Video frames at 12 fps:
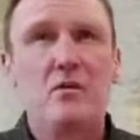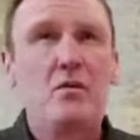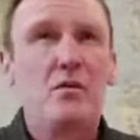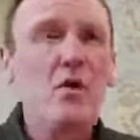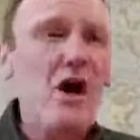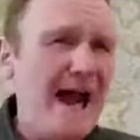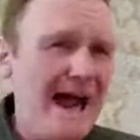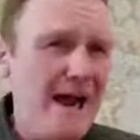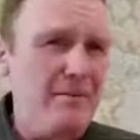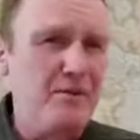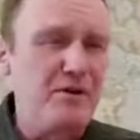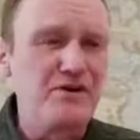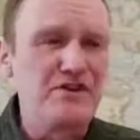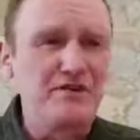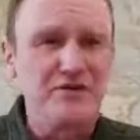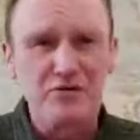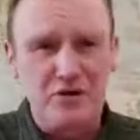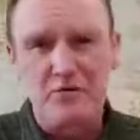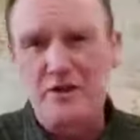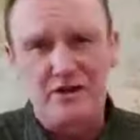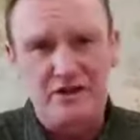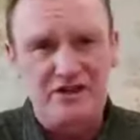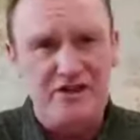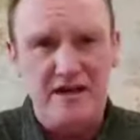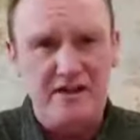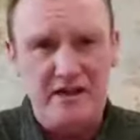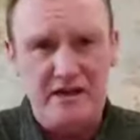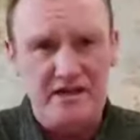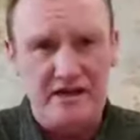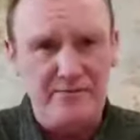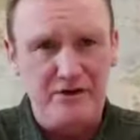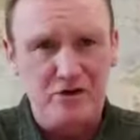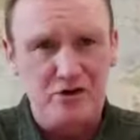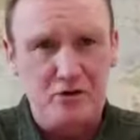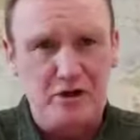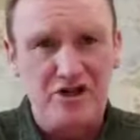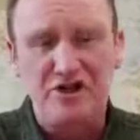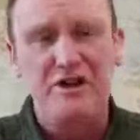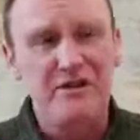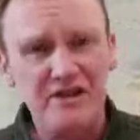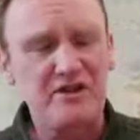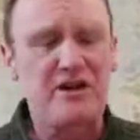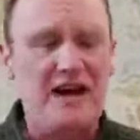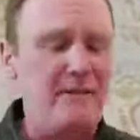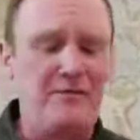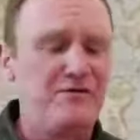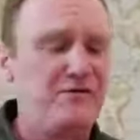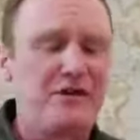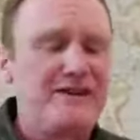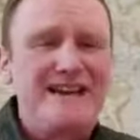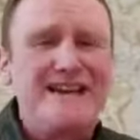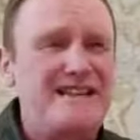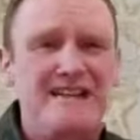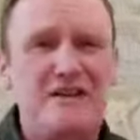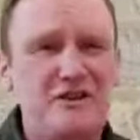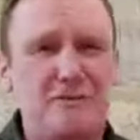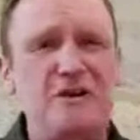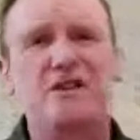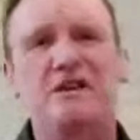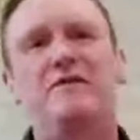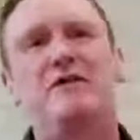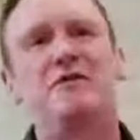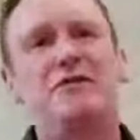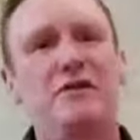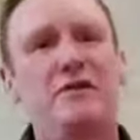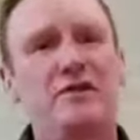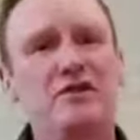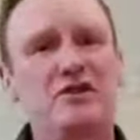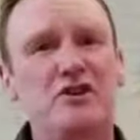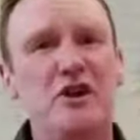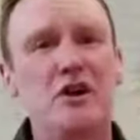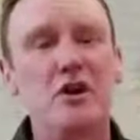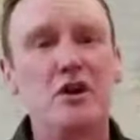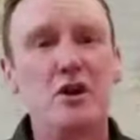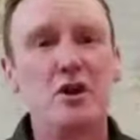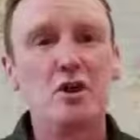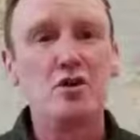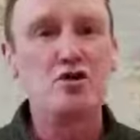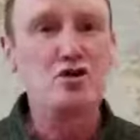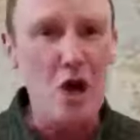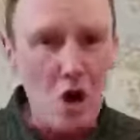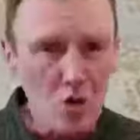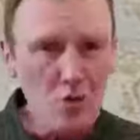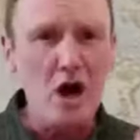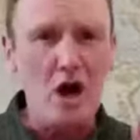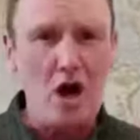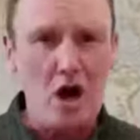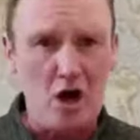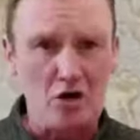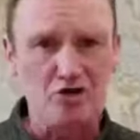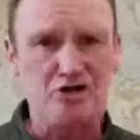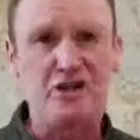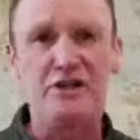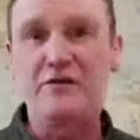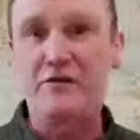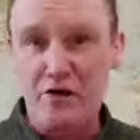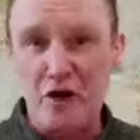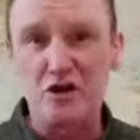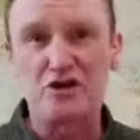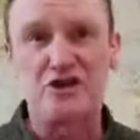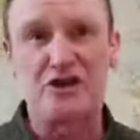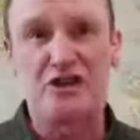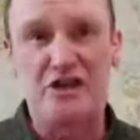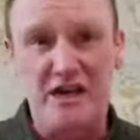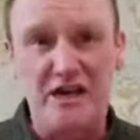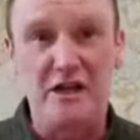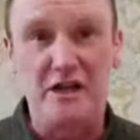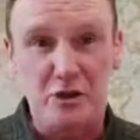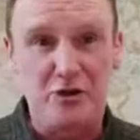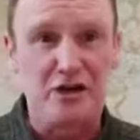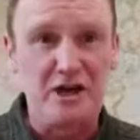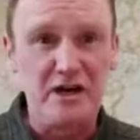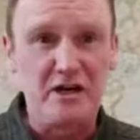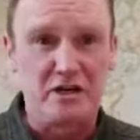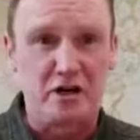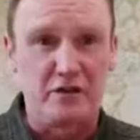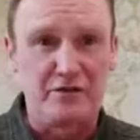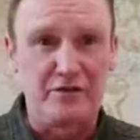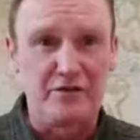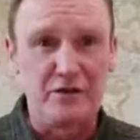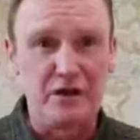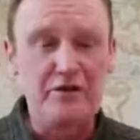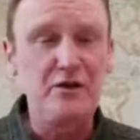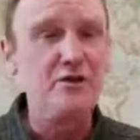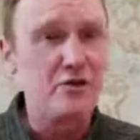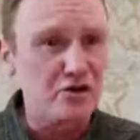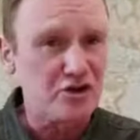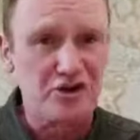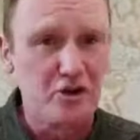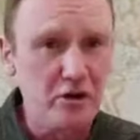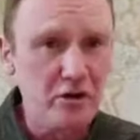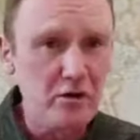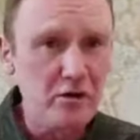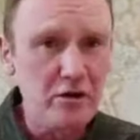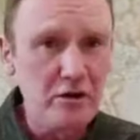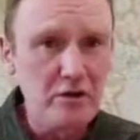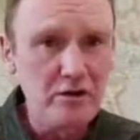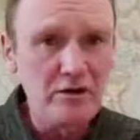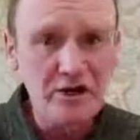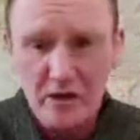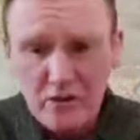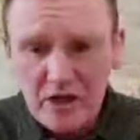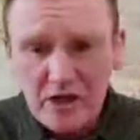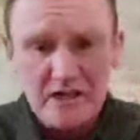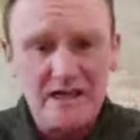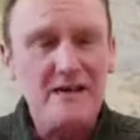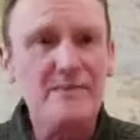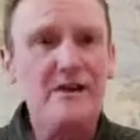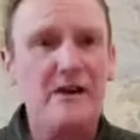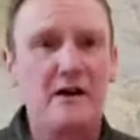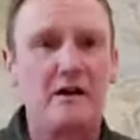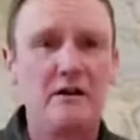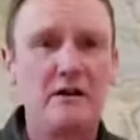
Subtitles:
what happens if you don't understand the examiner's question? And this could happen very easily, especially if you're nervous. Don't answer the first thing that you think of. If you're not sure, tell the examiner.